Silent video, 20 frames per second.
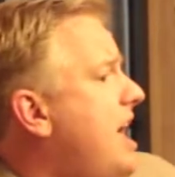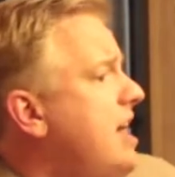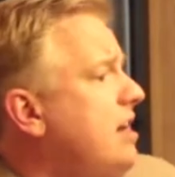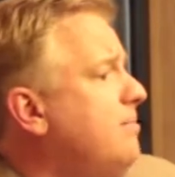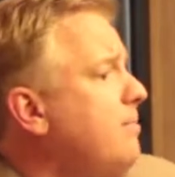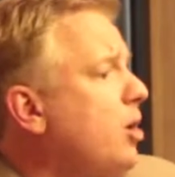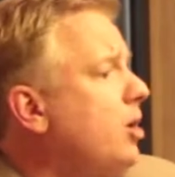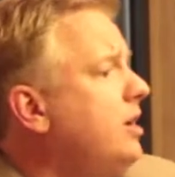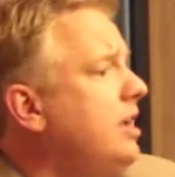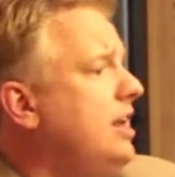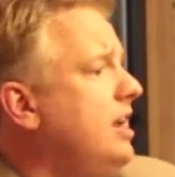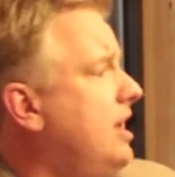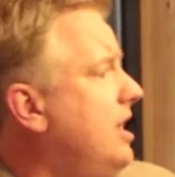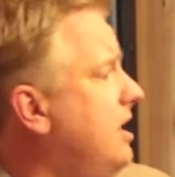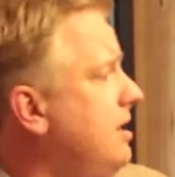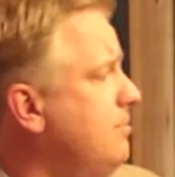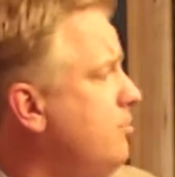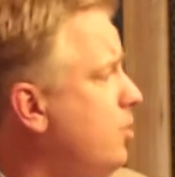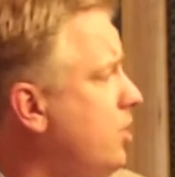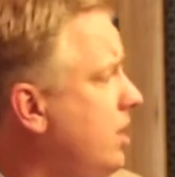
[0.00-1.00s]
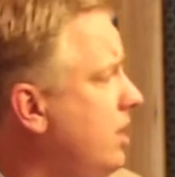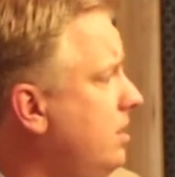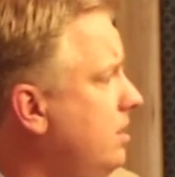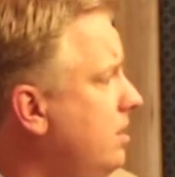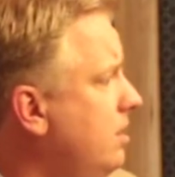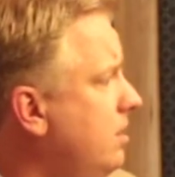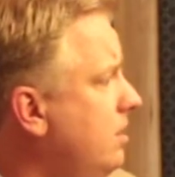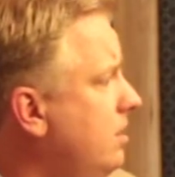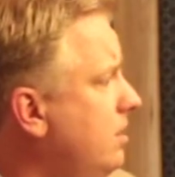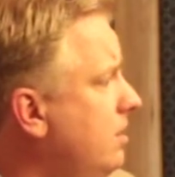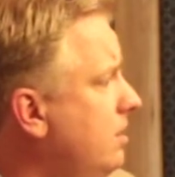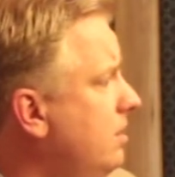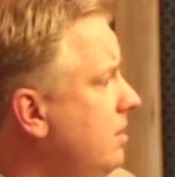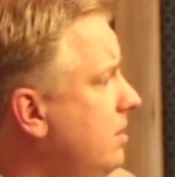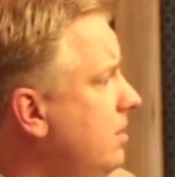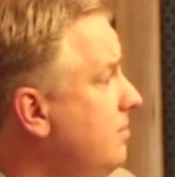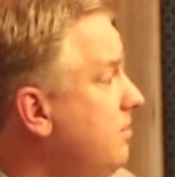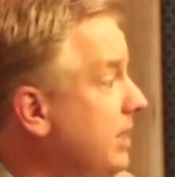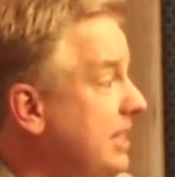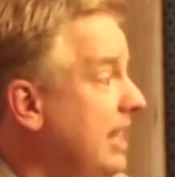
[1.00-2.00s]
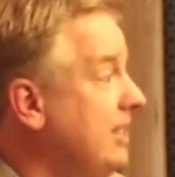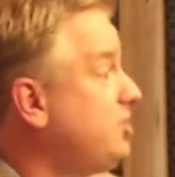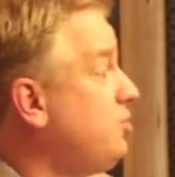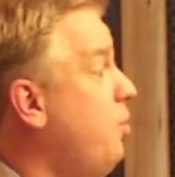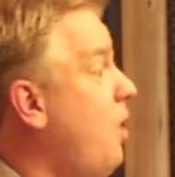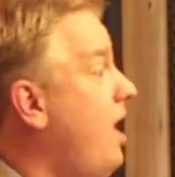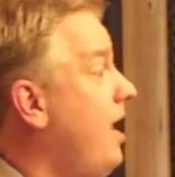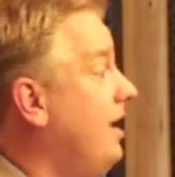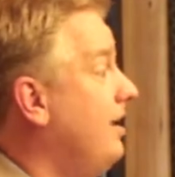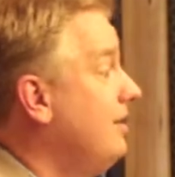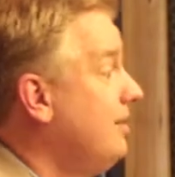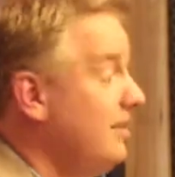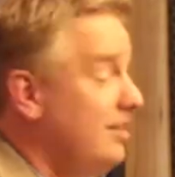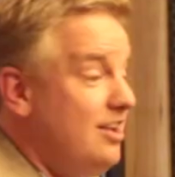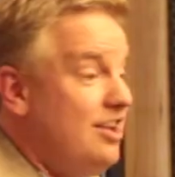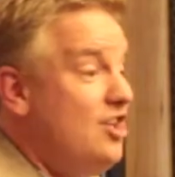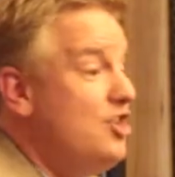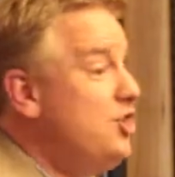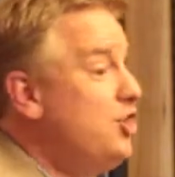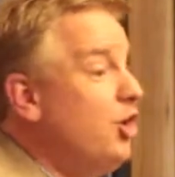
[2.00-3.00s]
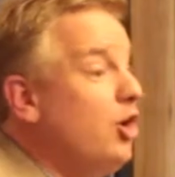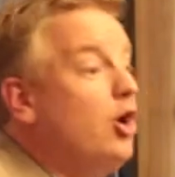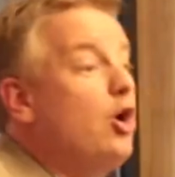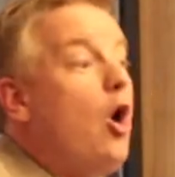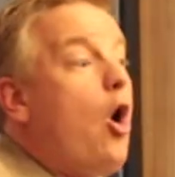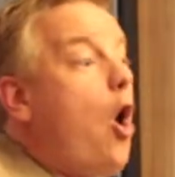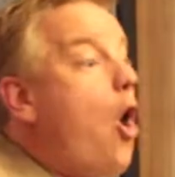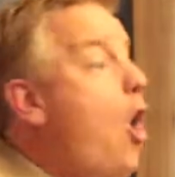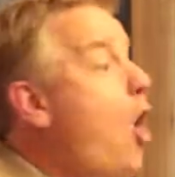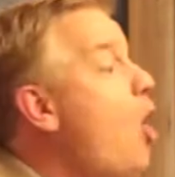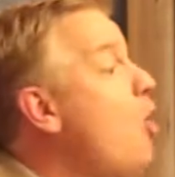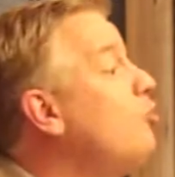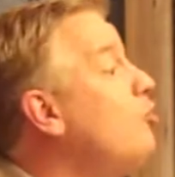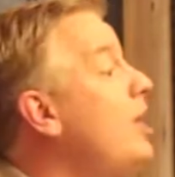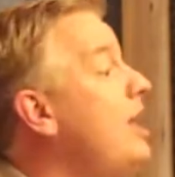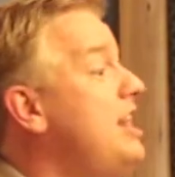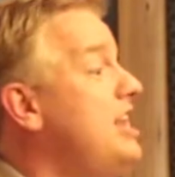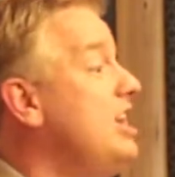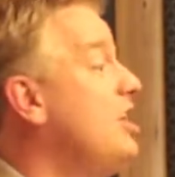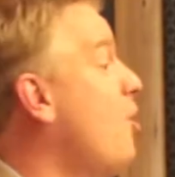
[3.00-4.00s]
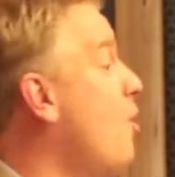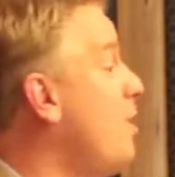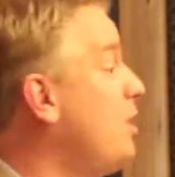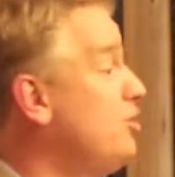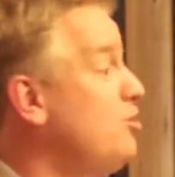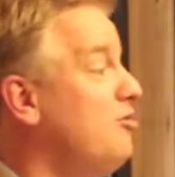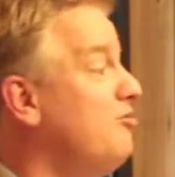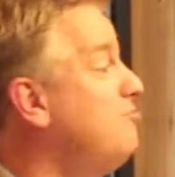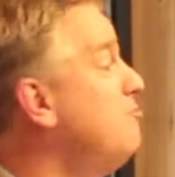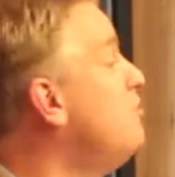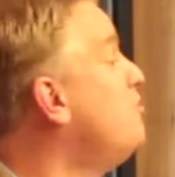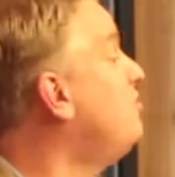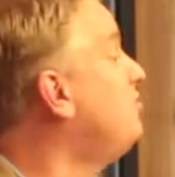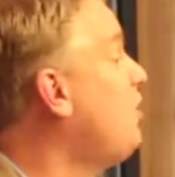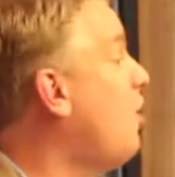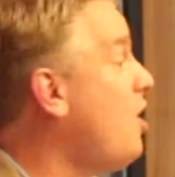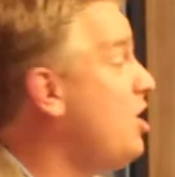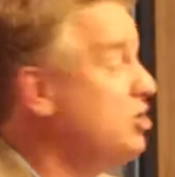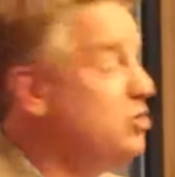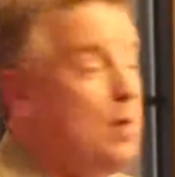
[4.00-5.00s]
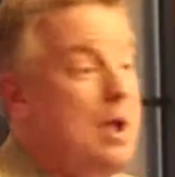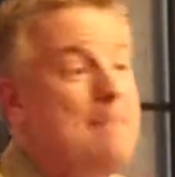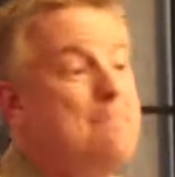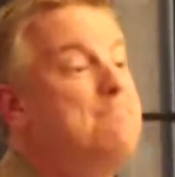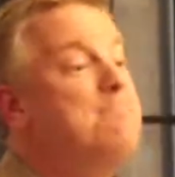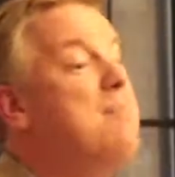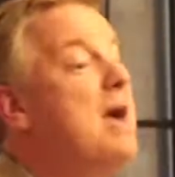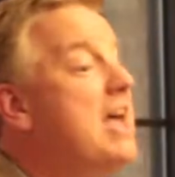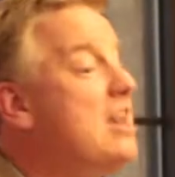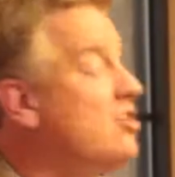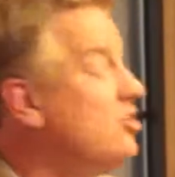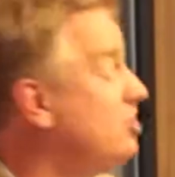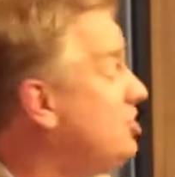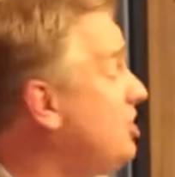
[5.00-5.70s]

head of marketing anymore. But guess what? You're already going to have moved on to a better